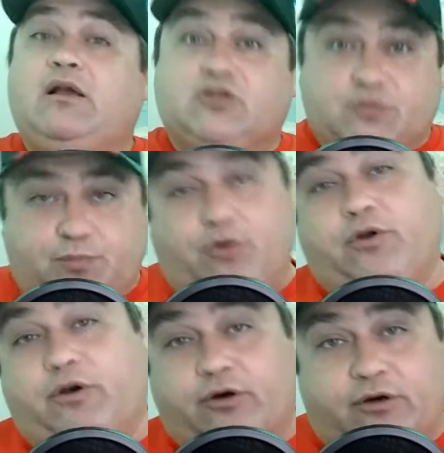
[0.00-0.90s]

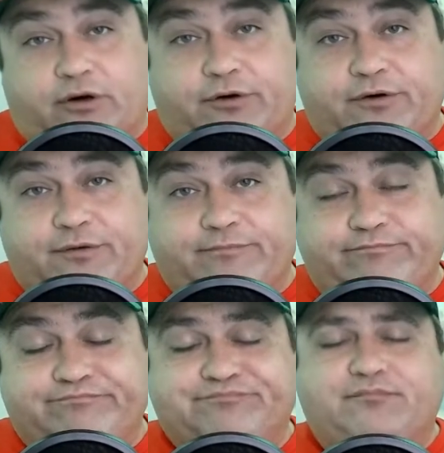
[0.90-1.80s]
Spoiler alert.
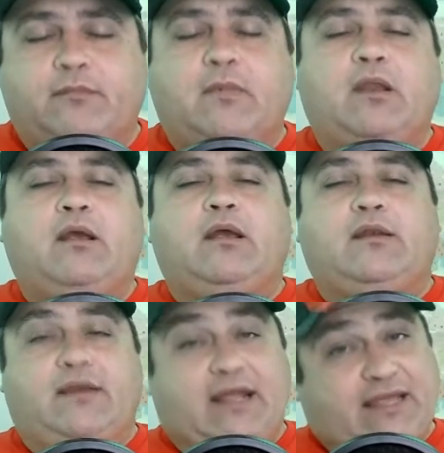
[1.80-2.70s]

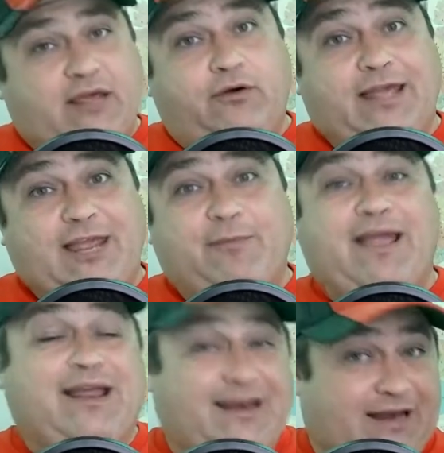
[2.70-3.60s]
They kill
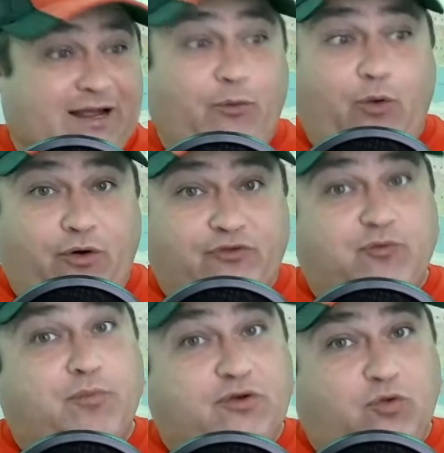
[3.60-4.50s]
He-Man not once,
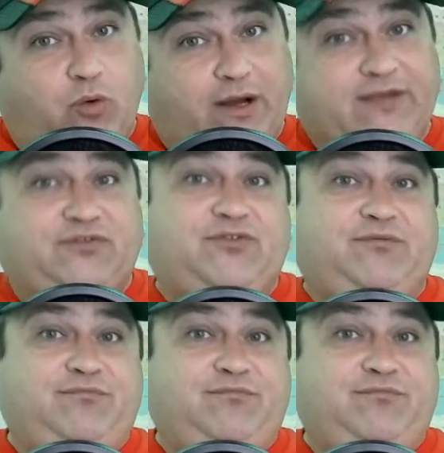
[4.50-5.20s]
but twice.